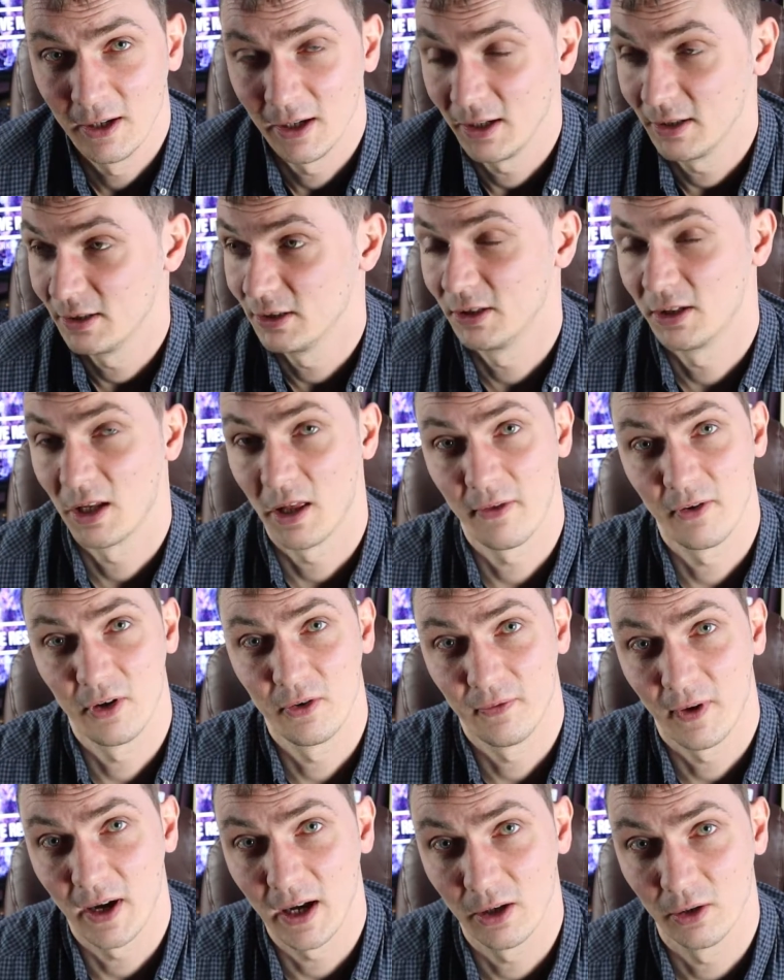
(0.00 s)
In another
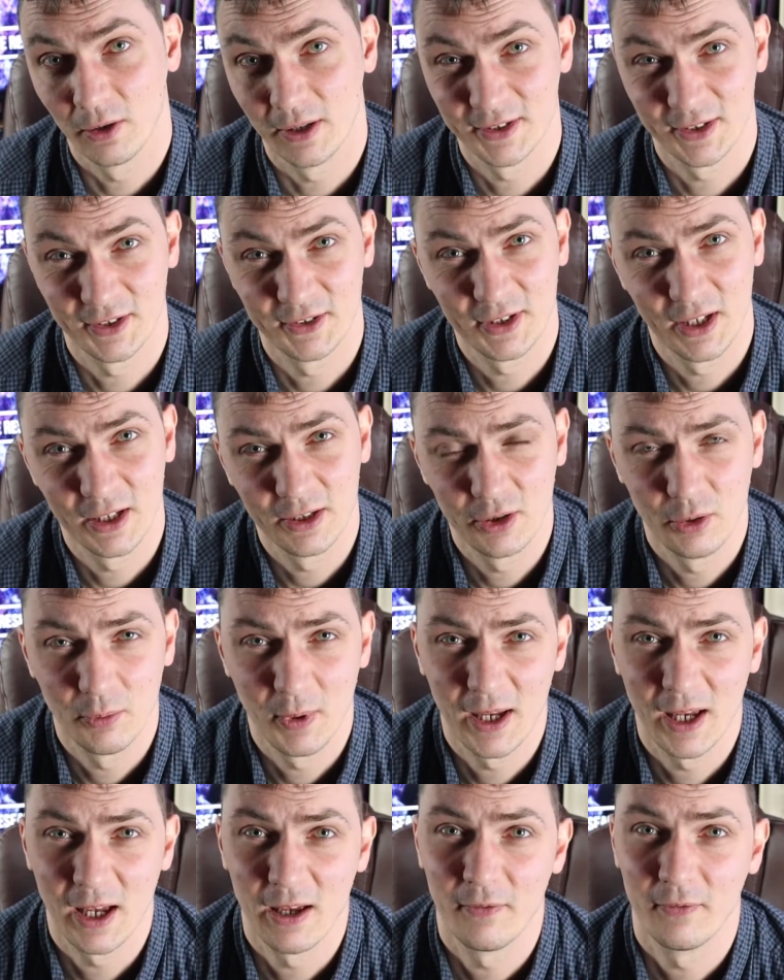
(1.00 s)
file, as I said, you
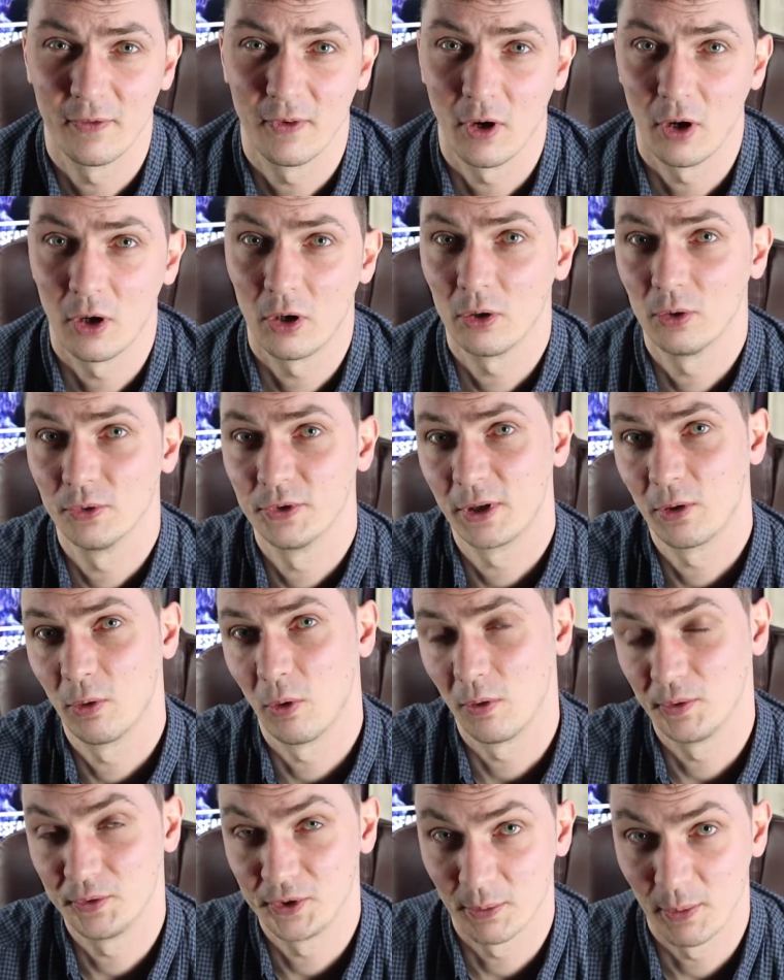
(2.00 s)
may have all the
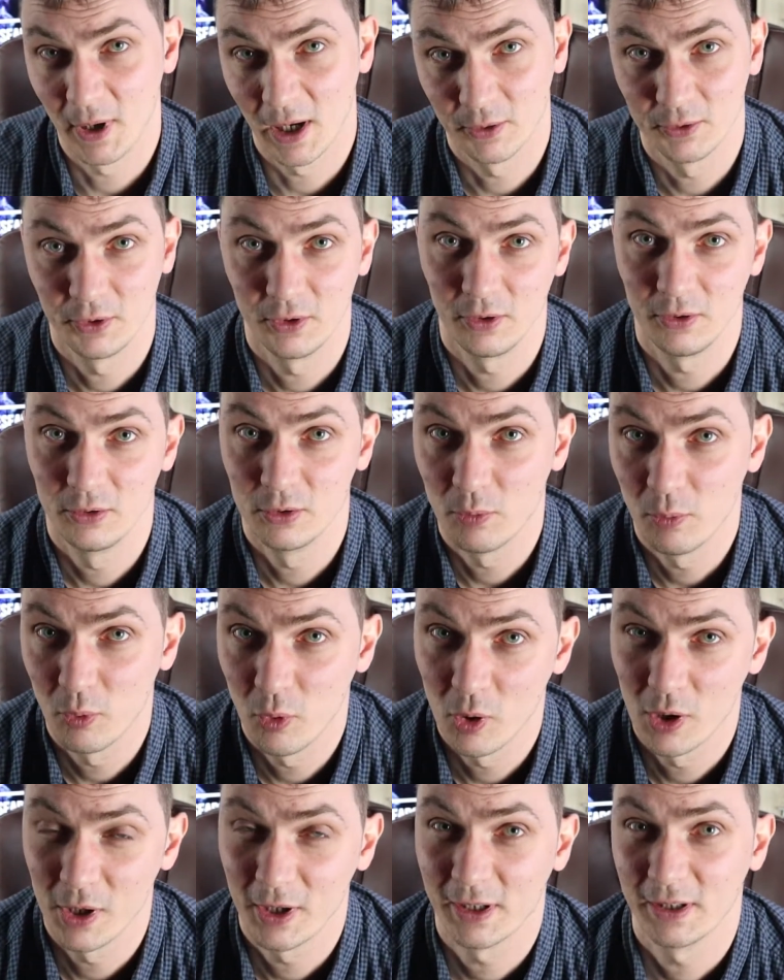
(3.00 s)
quotes about group
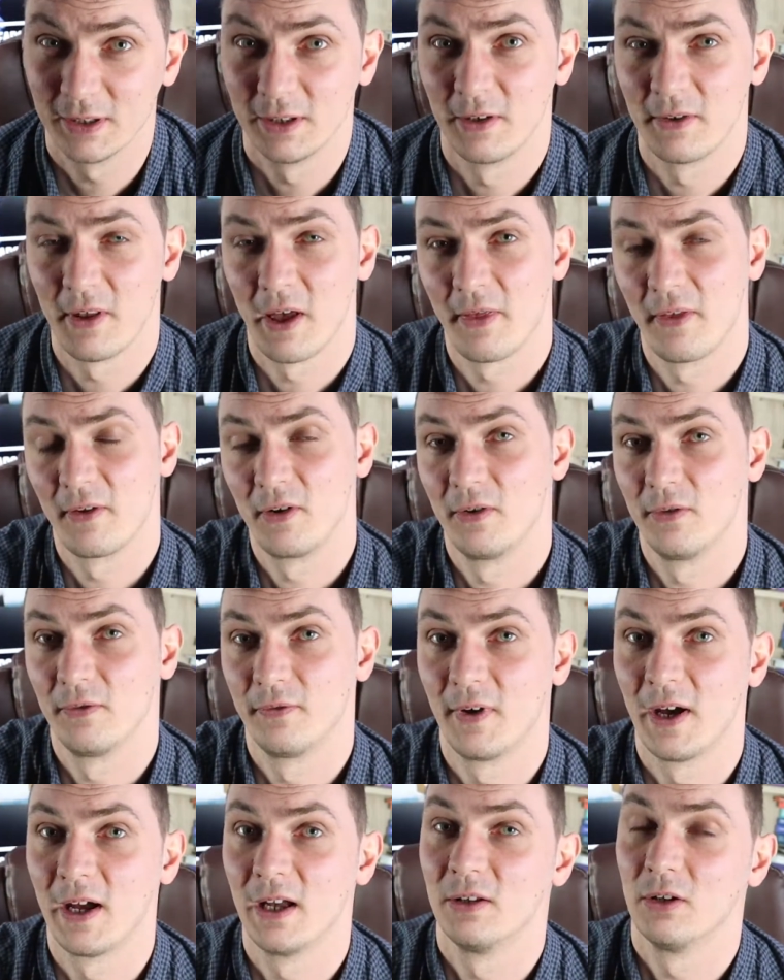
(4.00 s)
work. In another
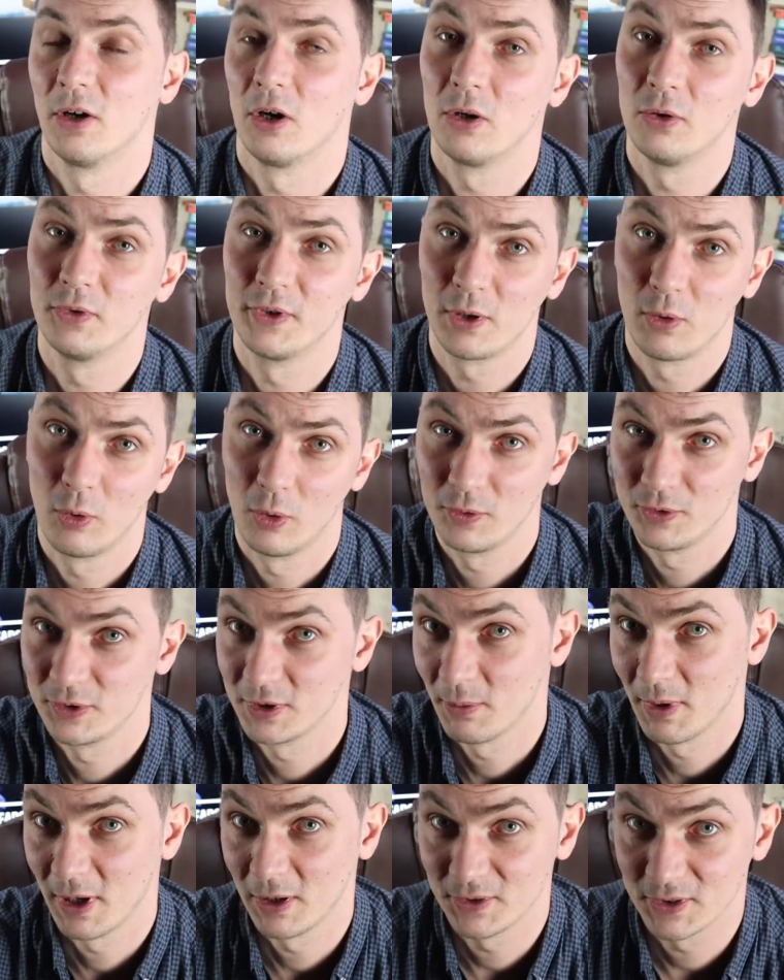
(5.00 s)
file, all the quotes
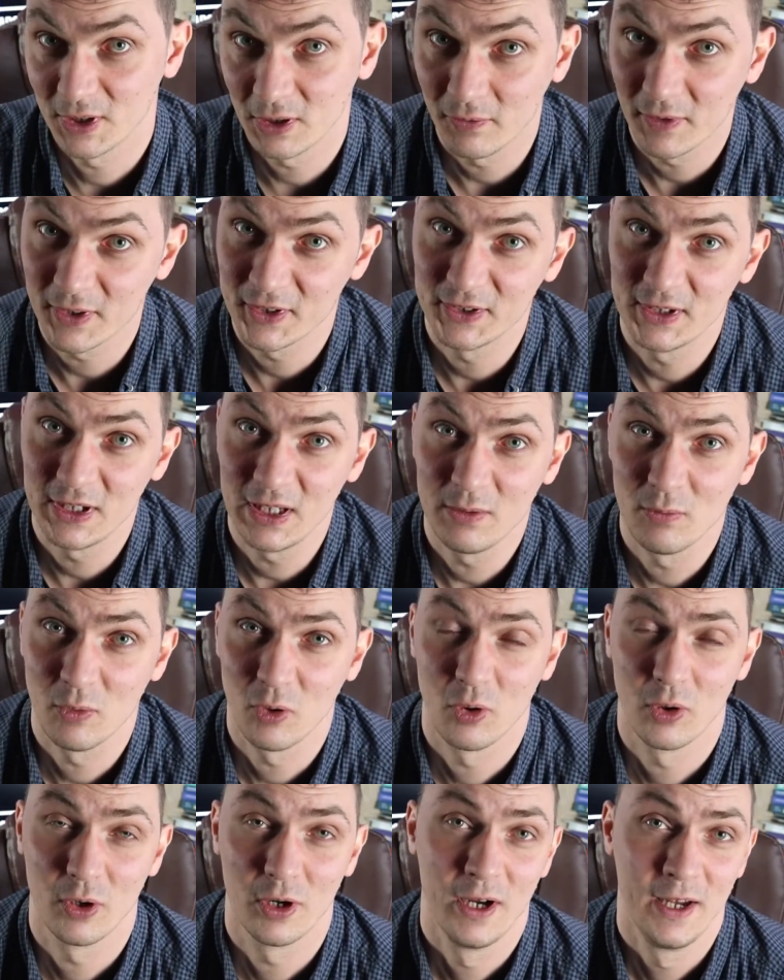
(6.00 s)
about self-esteem
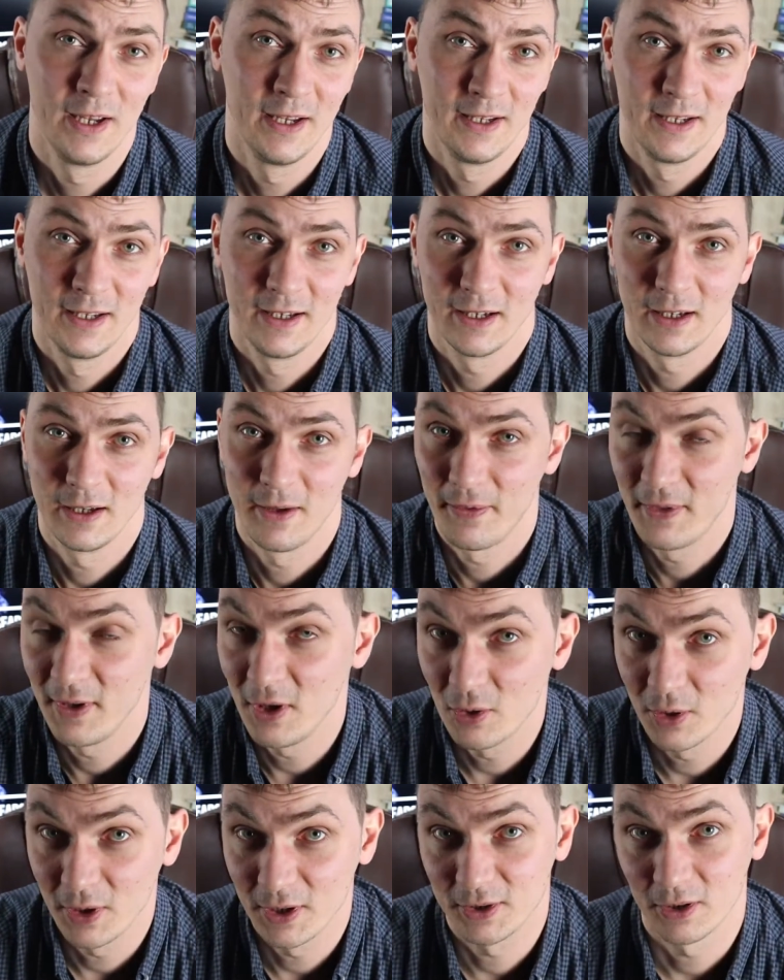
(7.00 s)
or uh,
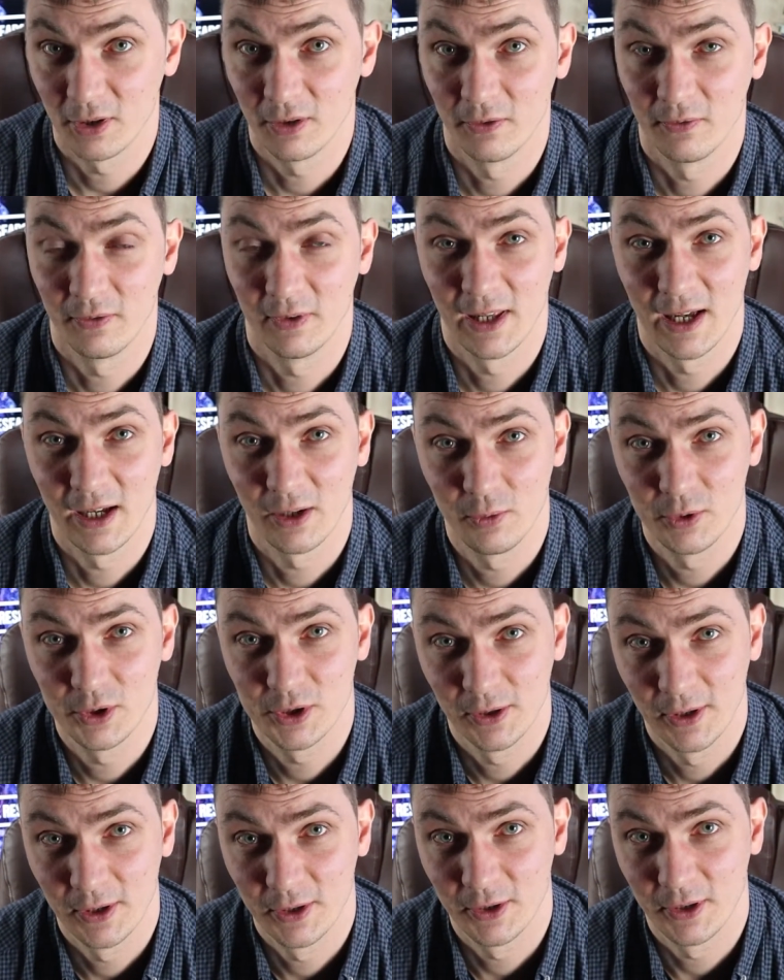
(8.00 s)
theories of
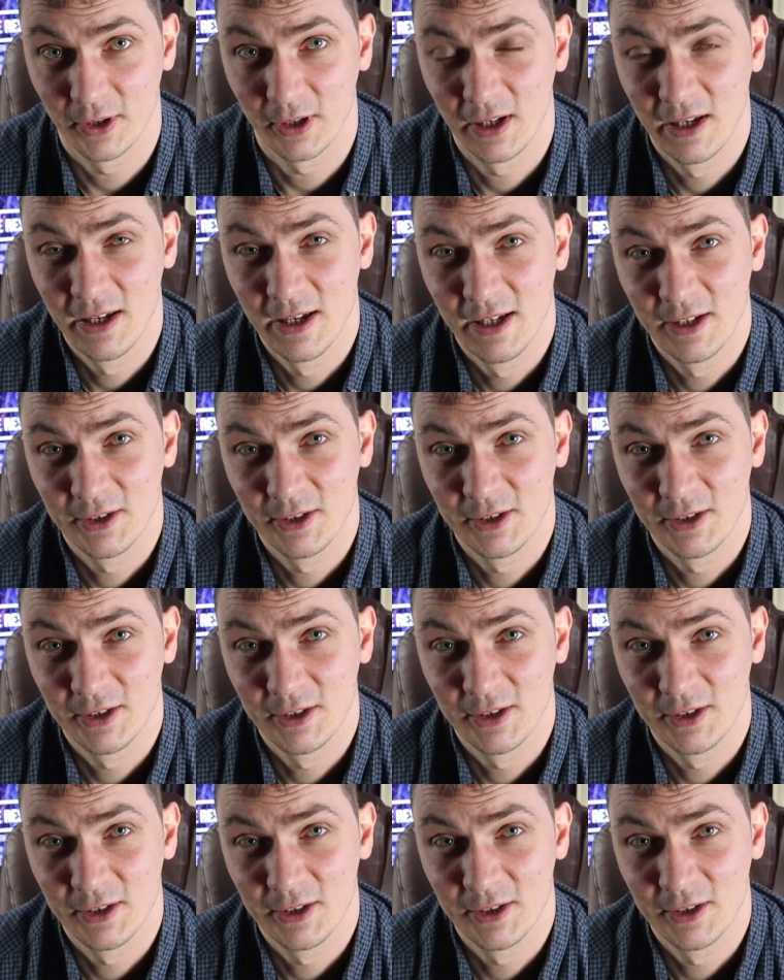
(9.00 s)
language learning.